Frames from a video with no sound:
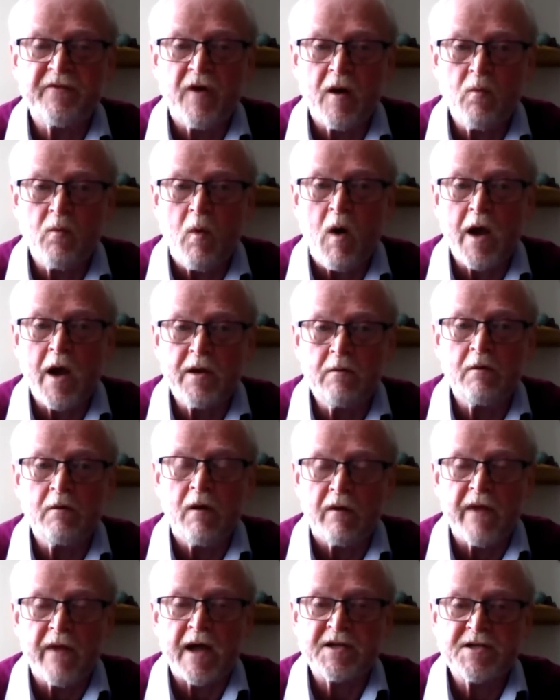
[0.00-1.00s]
why you got
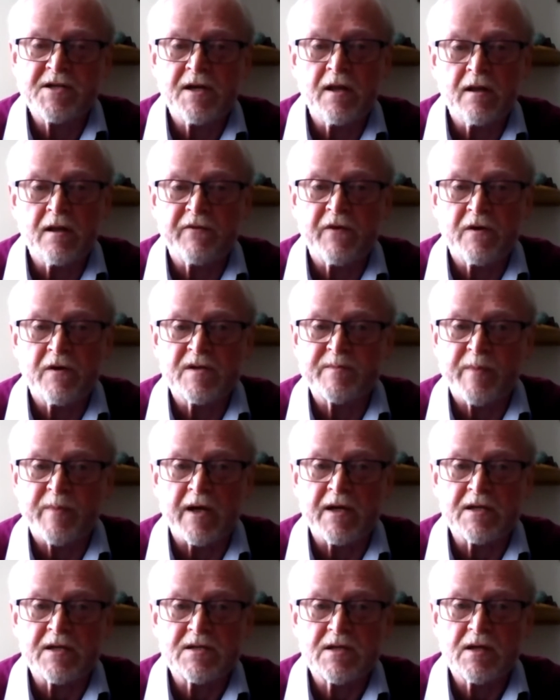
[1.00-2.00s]
that GIIN in the first
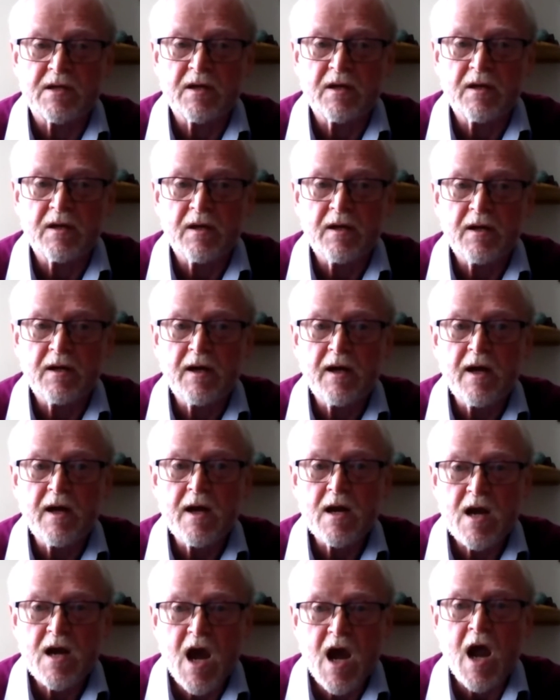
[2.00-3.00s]
place.
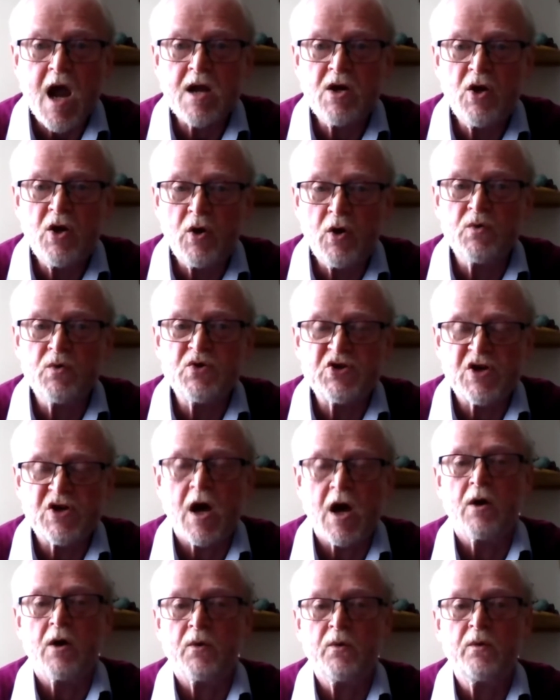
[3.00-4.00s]
Can you
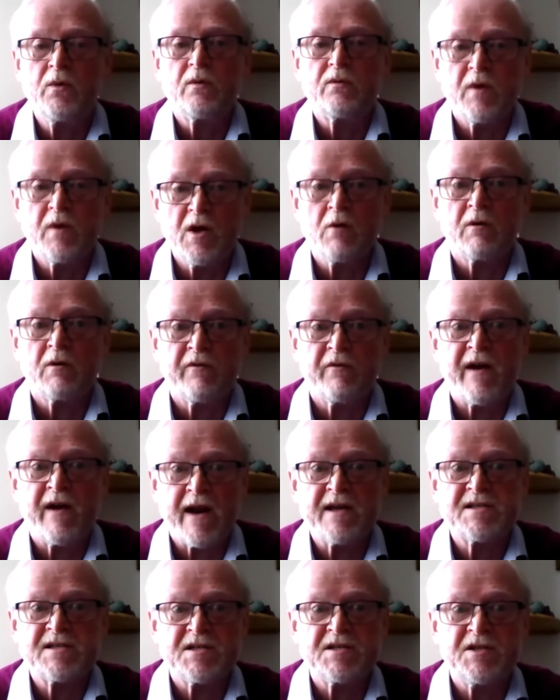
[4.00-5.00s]
show that you're a
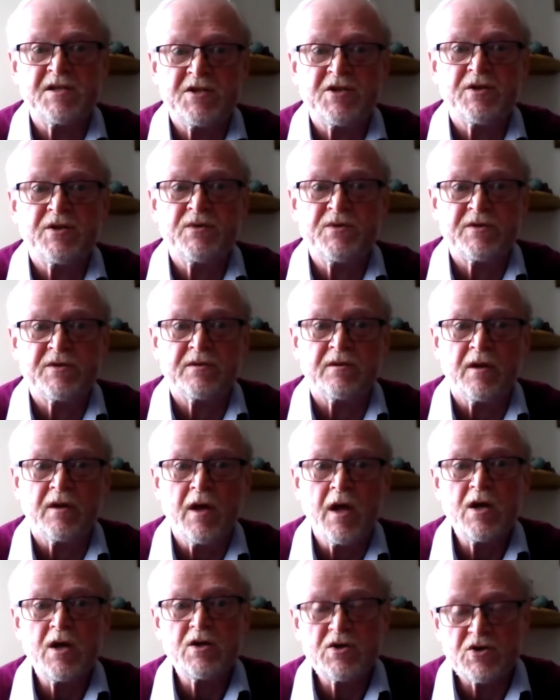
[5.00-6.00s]
financial institution?
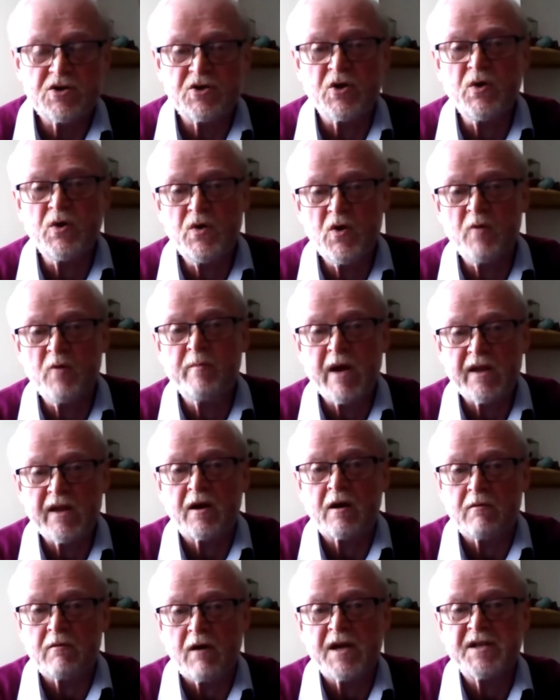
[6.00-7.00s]
Do you meet the
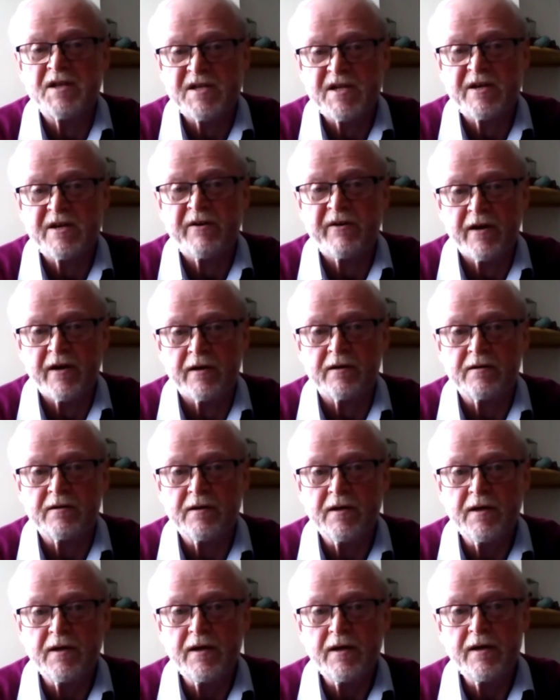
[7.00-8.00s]
criteria
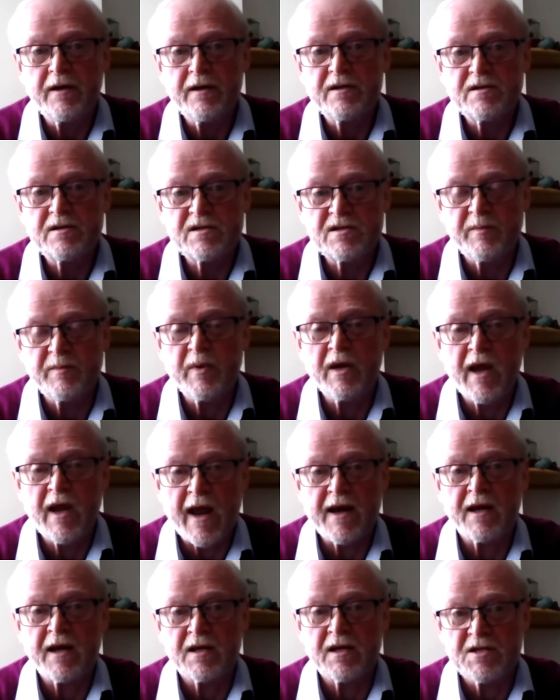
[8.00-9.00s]
to be
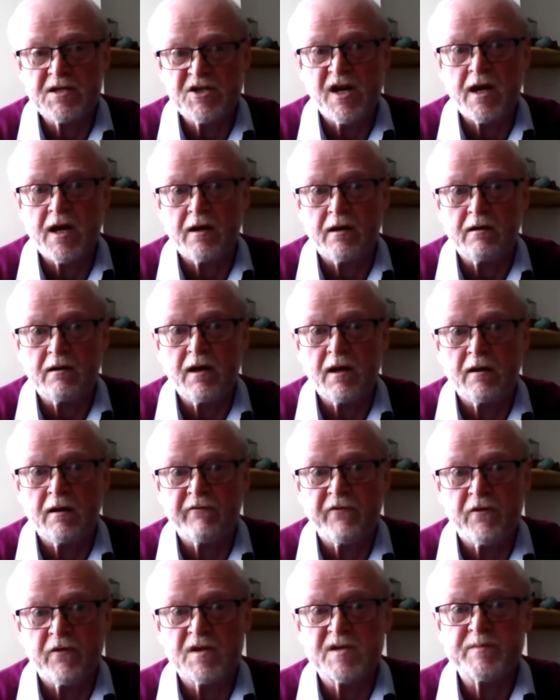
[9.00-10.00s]
getting a GIIN in the
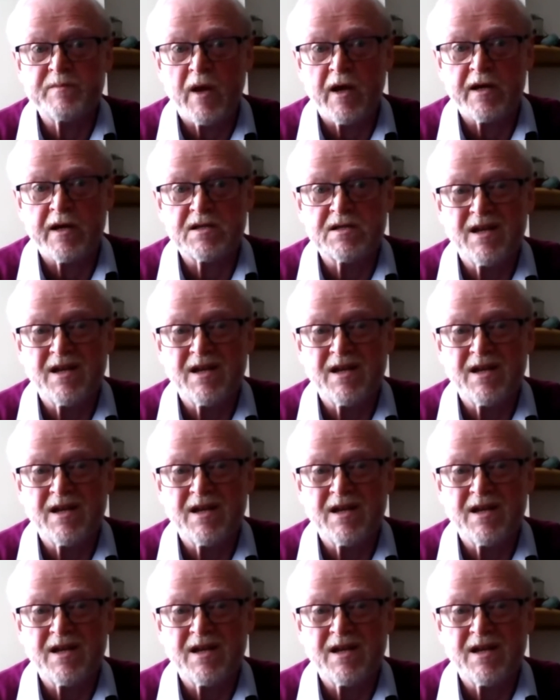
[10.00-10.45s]
first place?